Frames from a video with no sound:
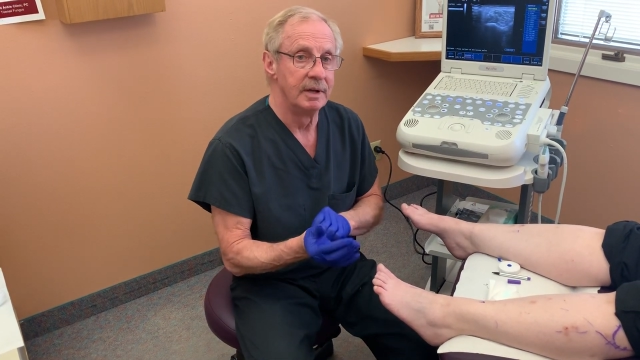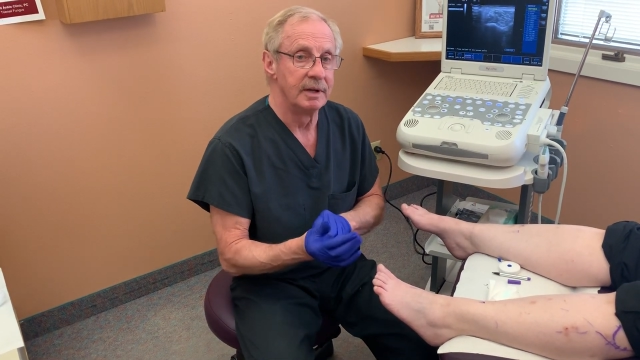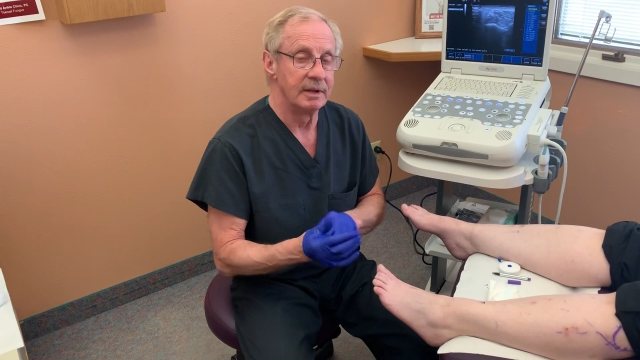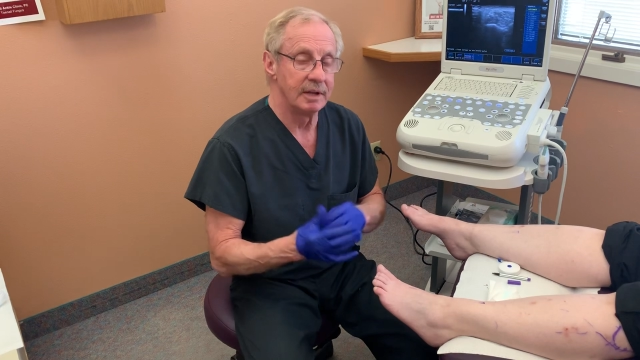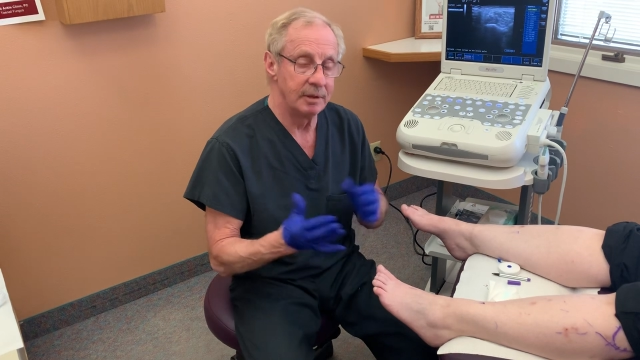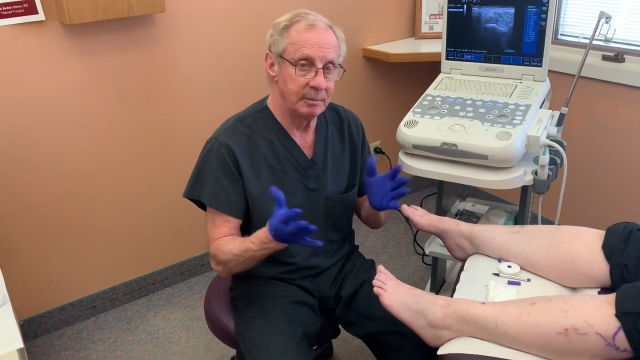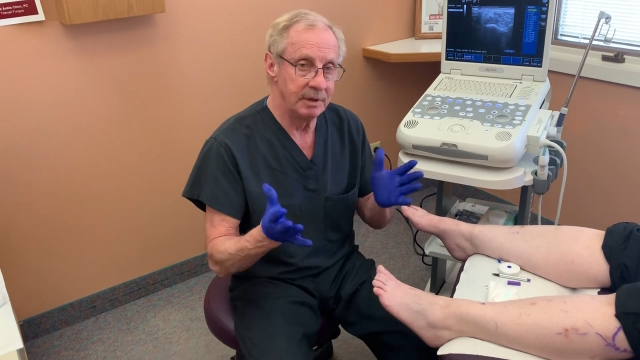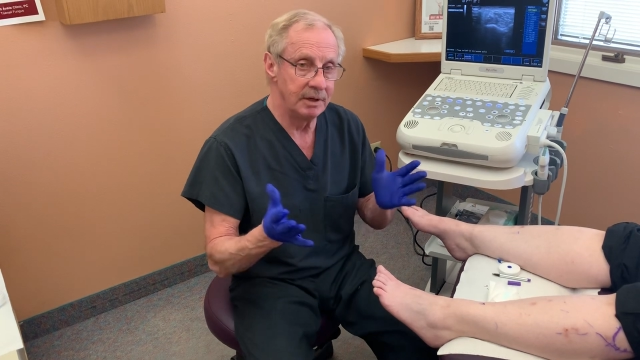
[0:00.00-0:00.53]

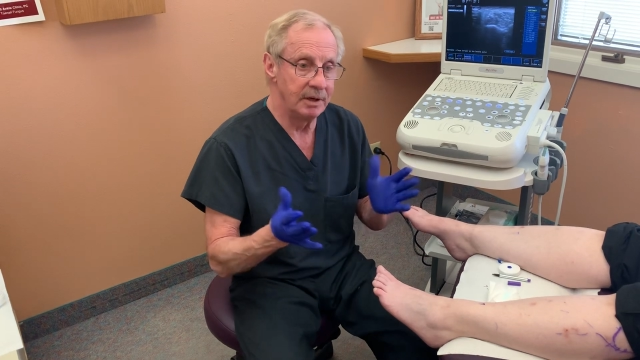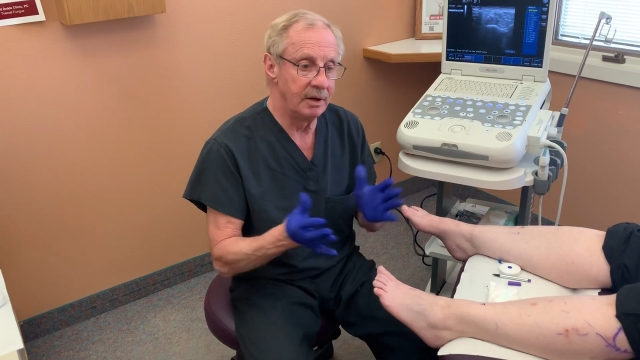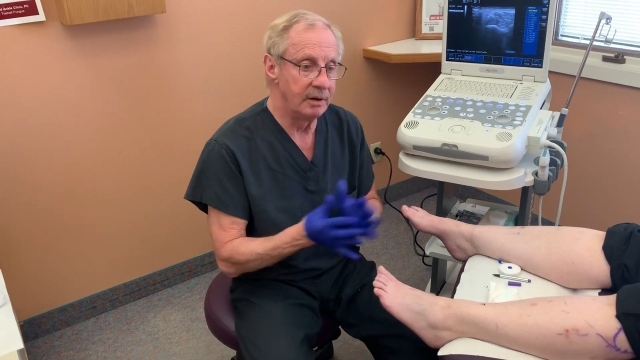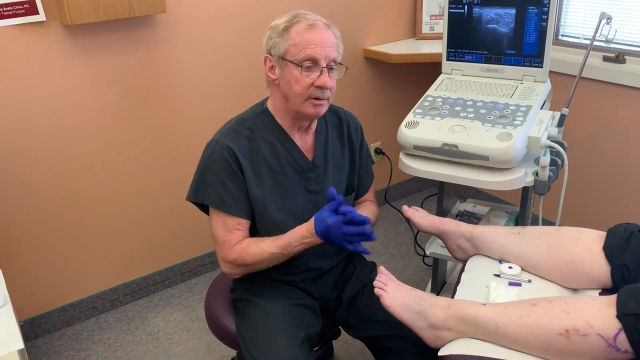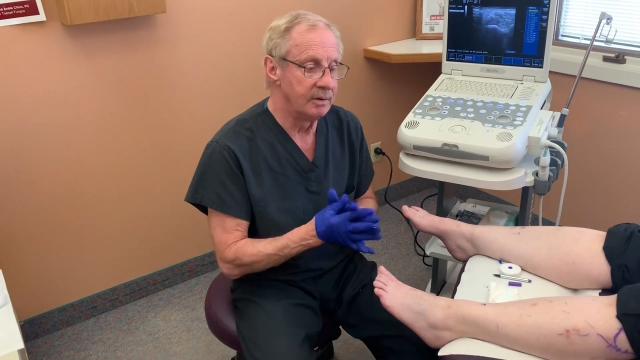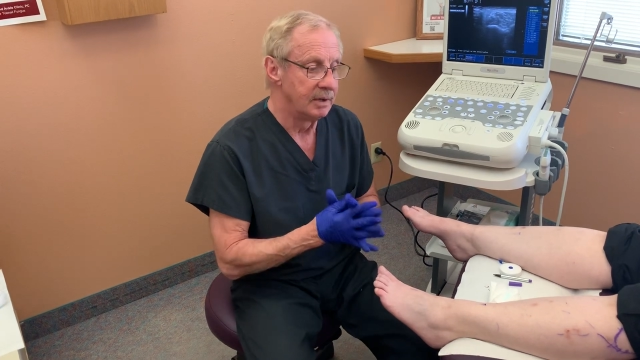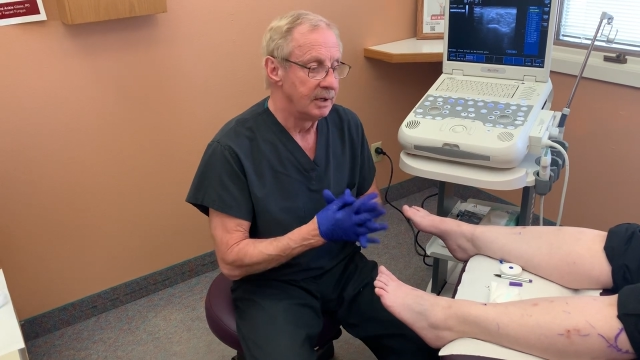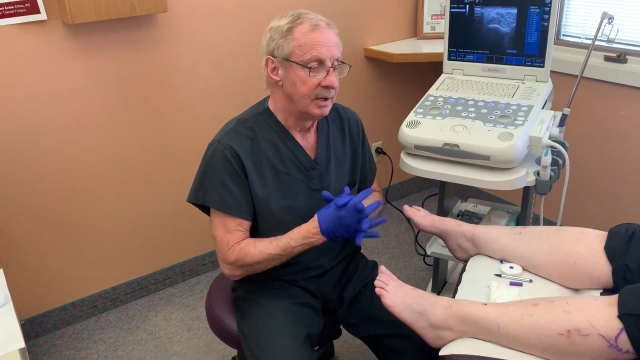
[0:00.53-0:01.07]
let me
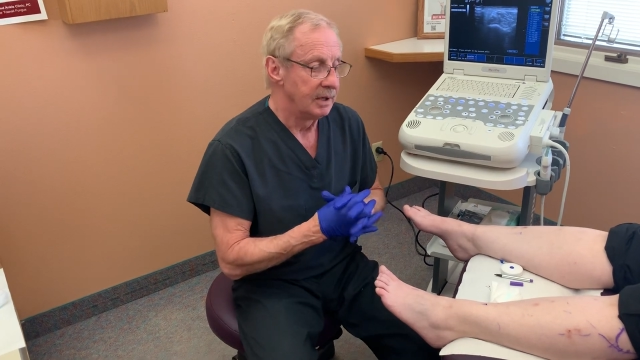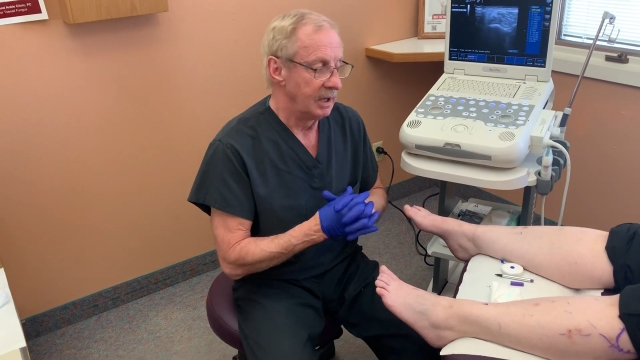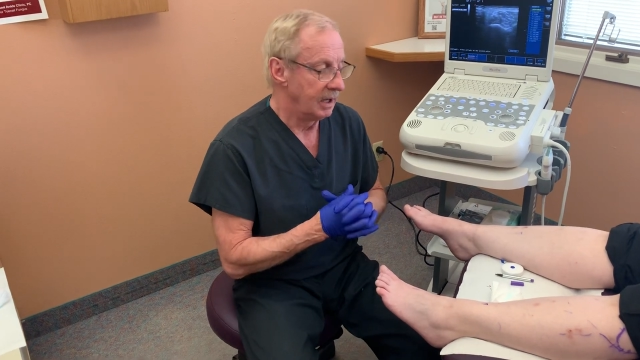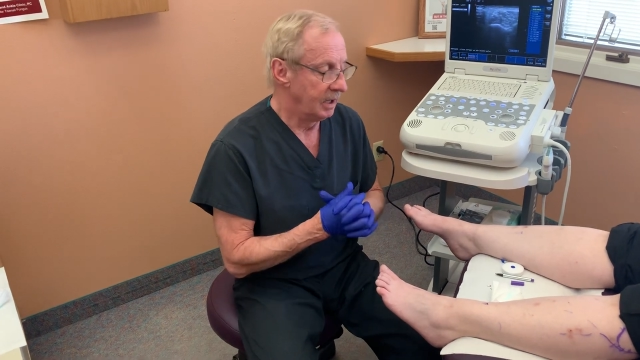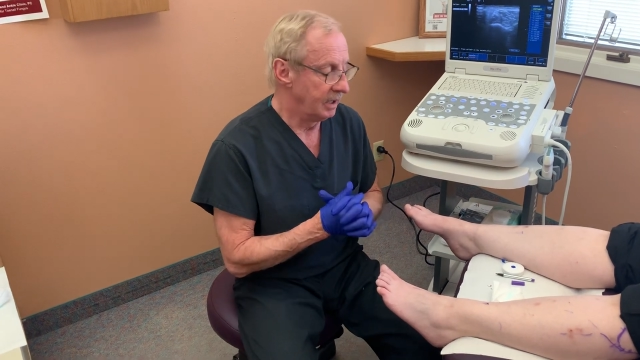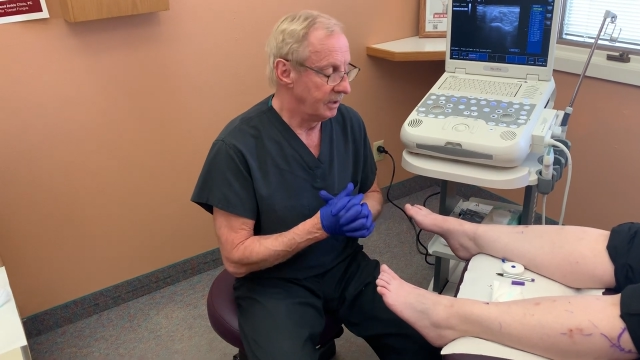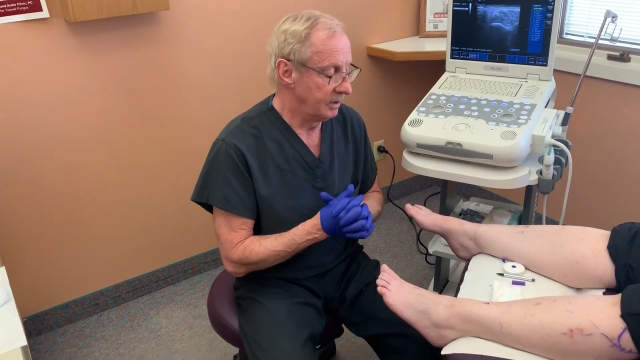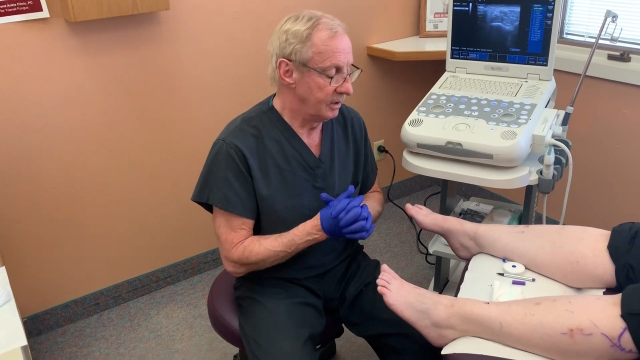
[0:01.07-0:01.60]
know.
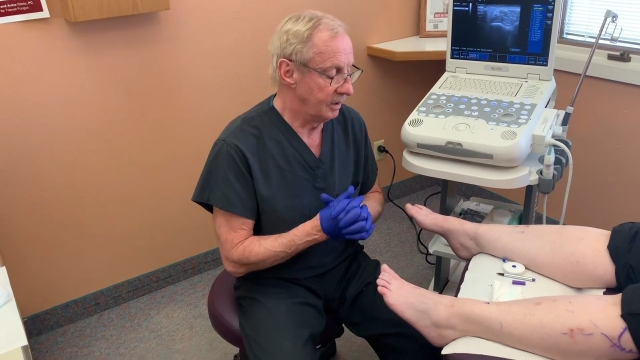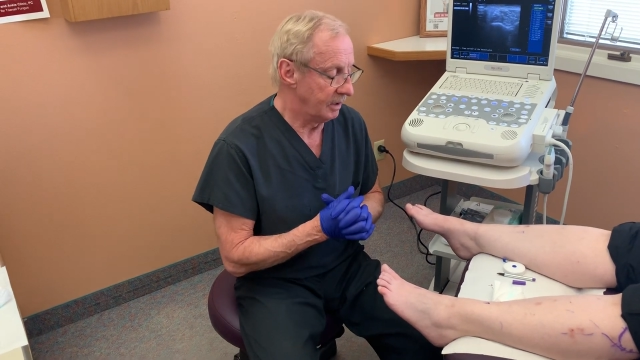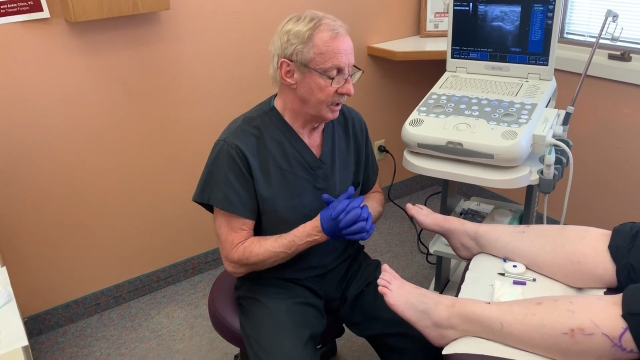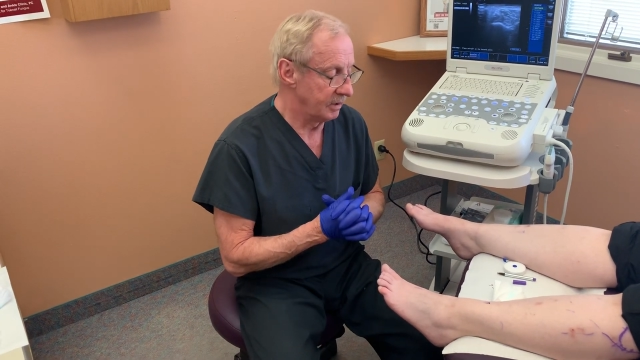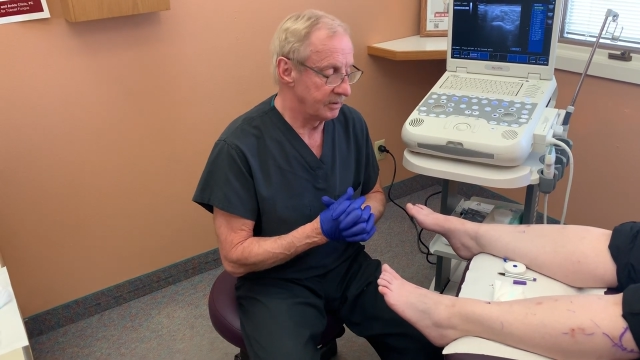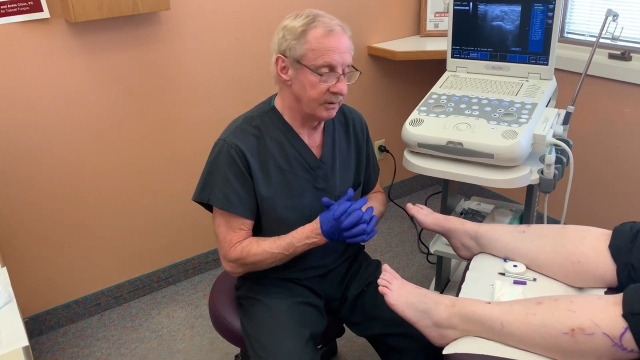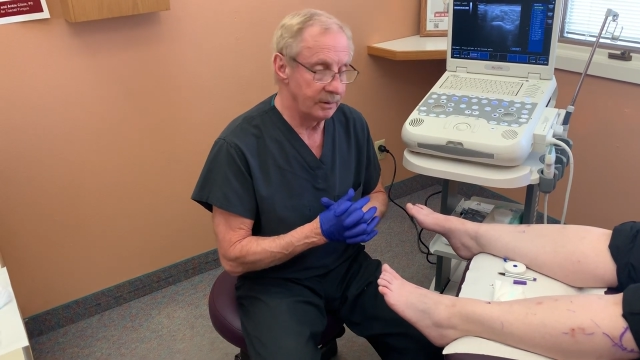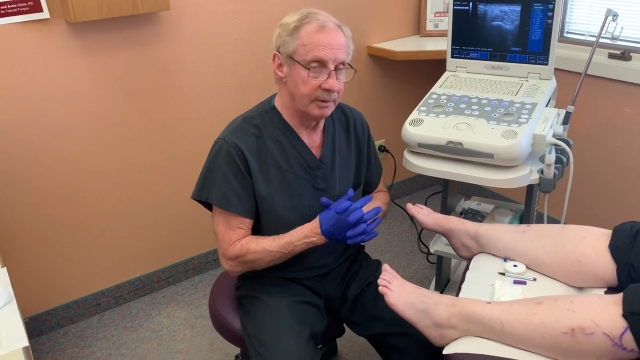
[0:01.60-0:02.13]
And
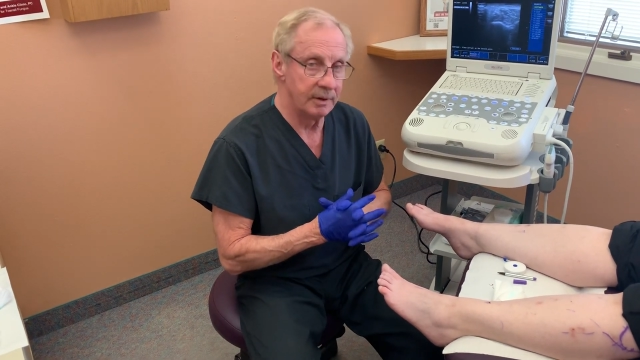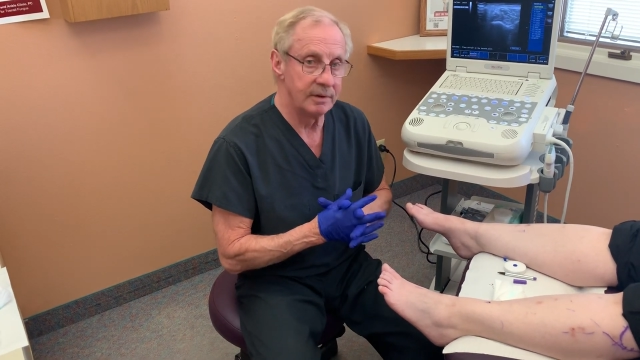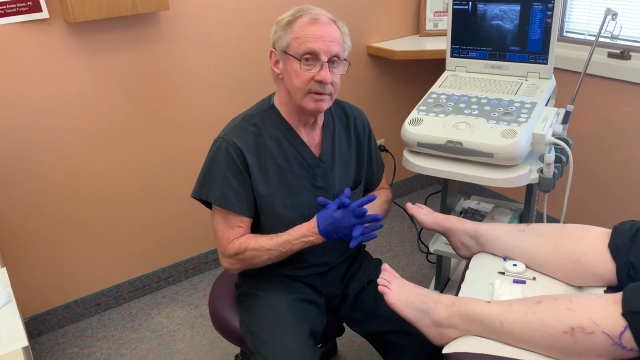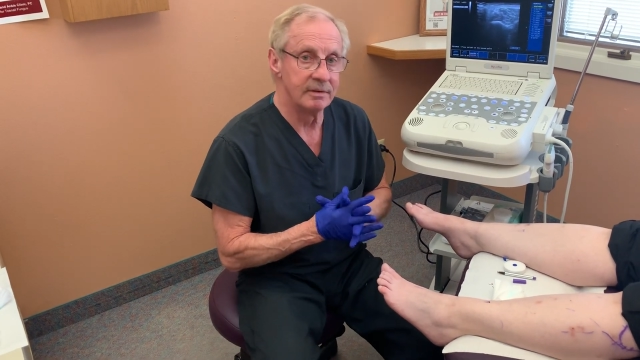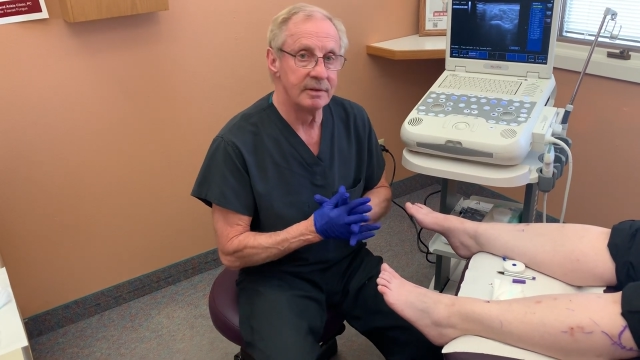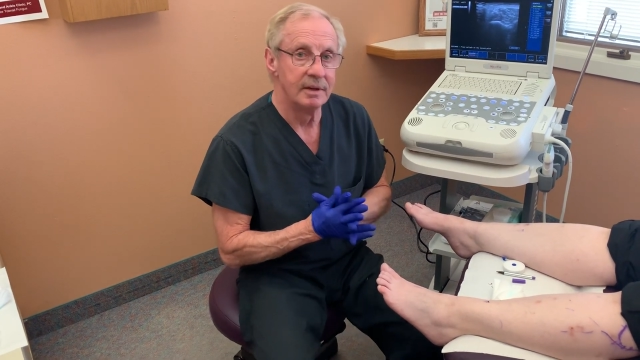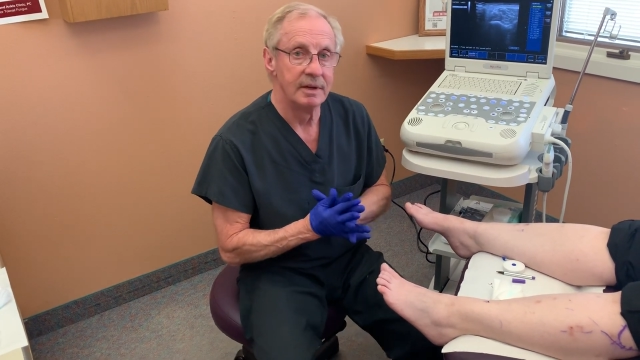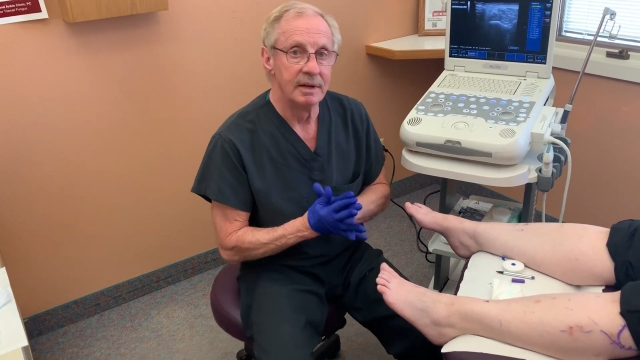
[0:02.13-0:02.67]
as always,